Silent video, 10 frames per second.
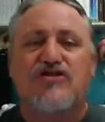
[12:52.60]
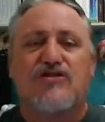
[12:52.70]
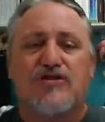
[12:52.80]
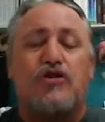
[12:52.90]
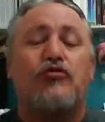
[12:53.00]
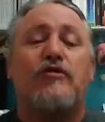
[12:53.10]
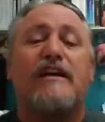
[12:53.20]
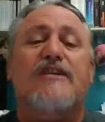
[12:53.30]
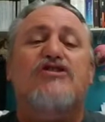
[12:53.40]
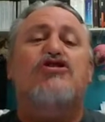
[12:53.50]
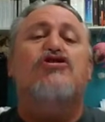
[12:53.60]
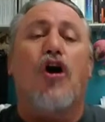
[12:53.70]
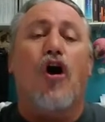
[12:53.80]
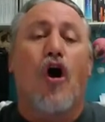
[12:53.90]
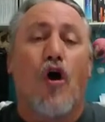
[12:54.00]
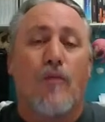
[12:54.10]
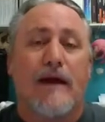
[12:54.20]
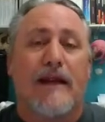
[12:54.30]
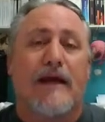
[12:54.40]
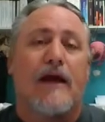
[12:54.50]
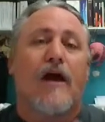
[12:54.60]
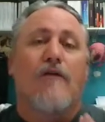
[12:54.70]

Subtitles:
you need so many